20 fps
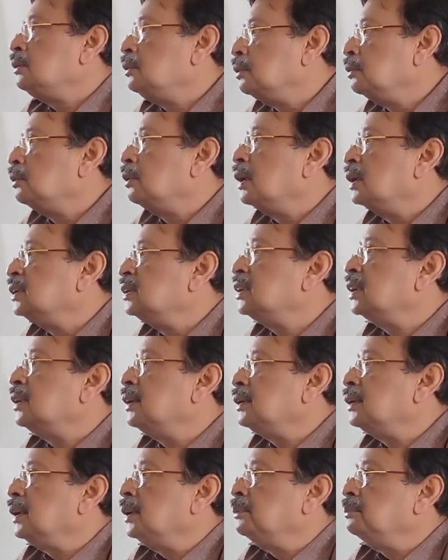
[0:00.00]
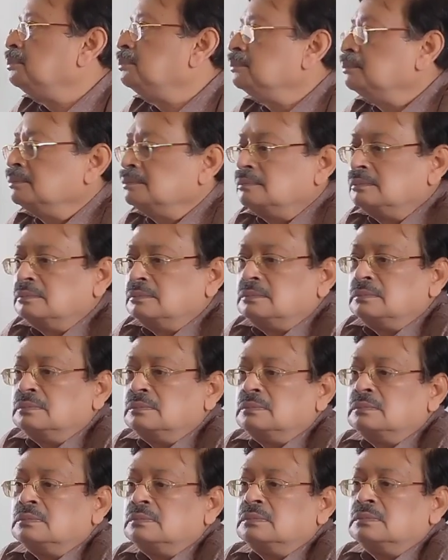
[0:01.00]
two consecutive
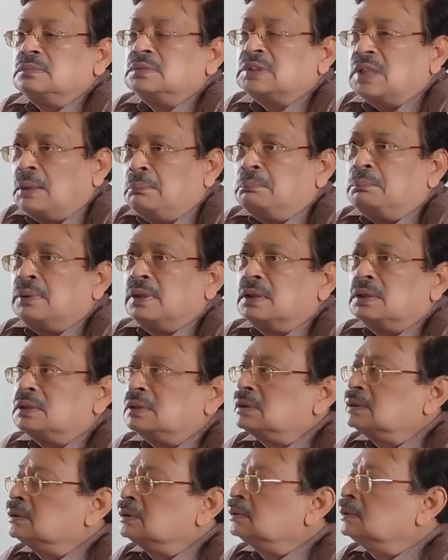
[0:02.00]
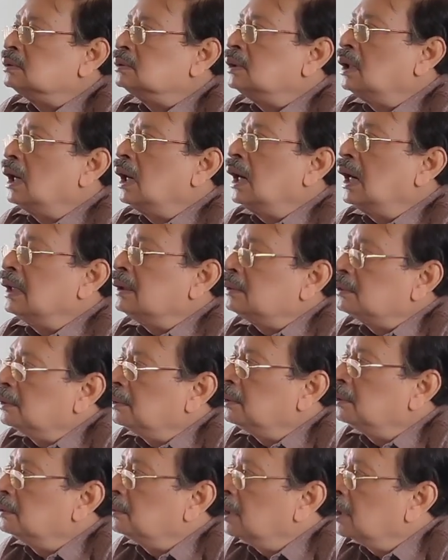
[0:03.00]
samples. I
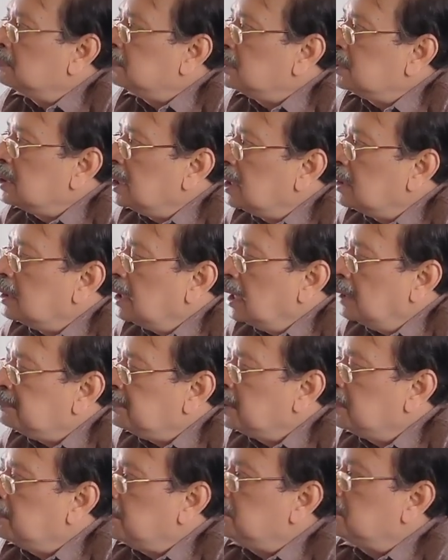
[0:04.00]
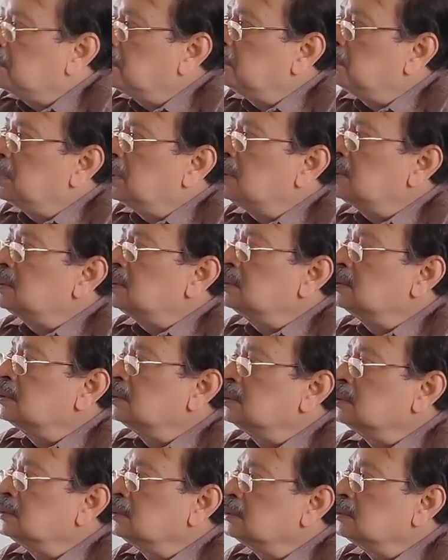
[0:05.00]
told you have to take every 15 minutes
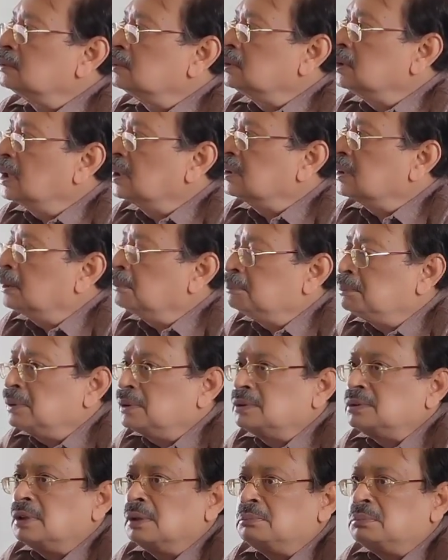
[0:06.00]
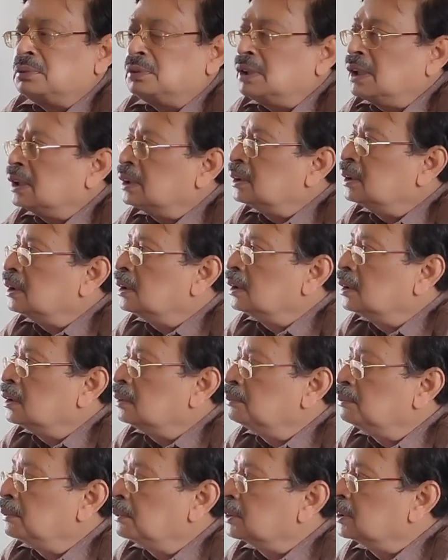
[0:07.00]
the samples, you have to take
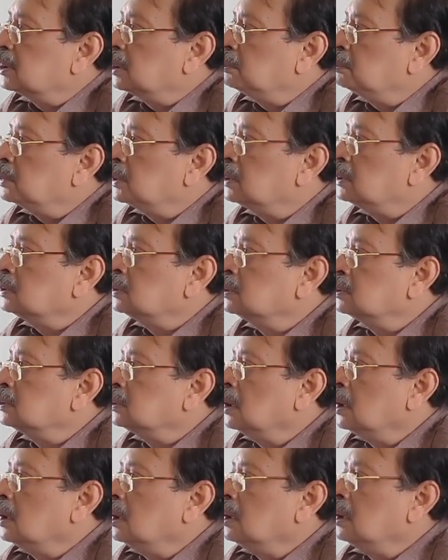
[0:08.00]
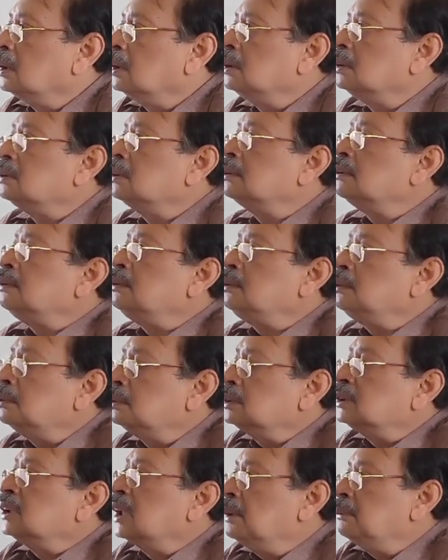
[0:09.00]
the 4 samples. So
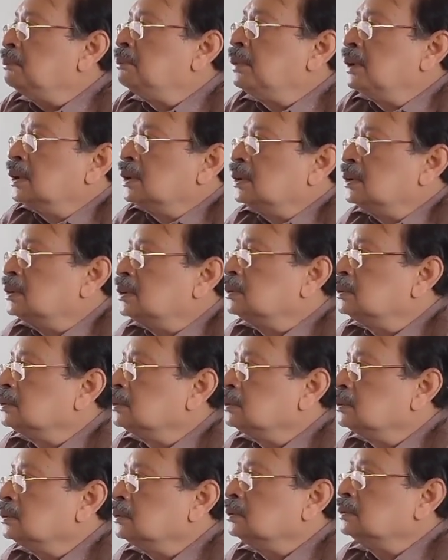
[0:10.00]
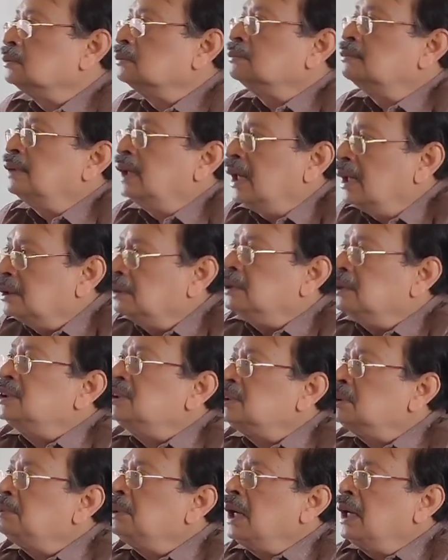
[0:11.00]
2 samples value
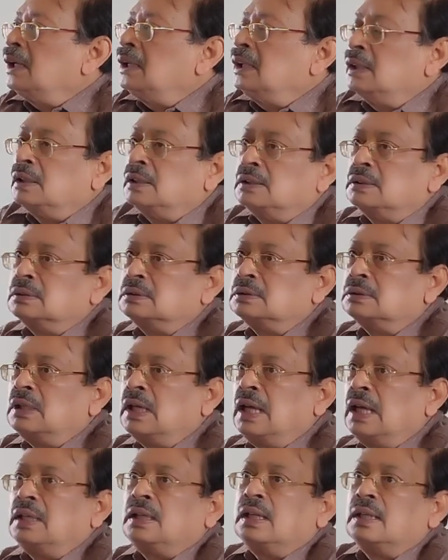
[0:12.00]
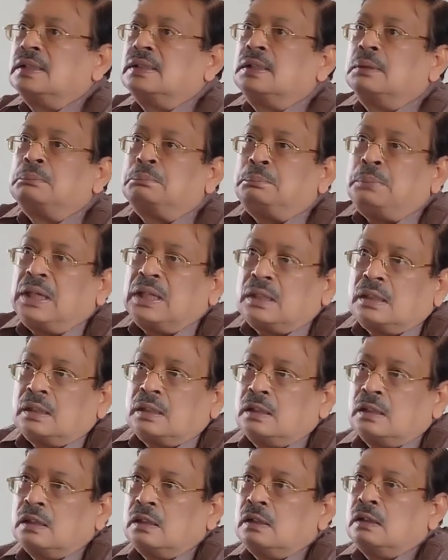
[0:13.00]
is to be added and get the peak
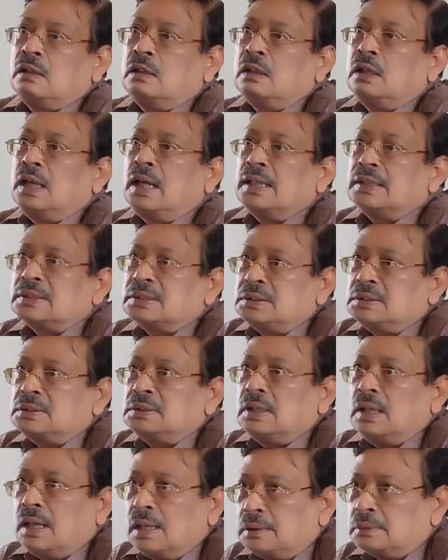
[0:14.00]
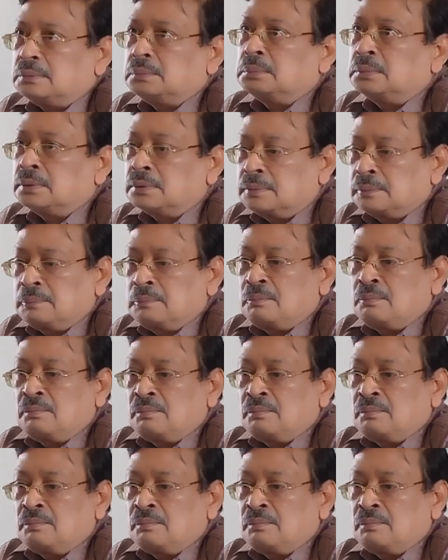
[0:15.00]
acid output.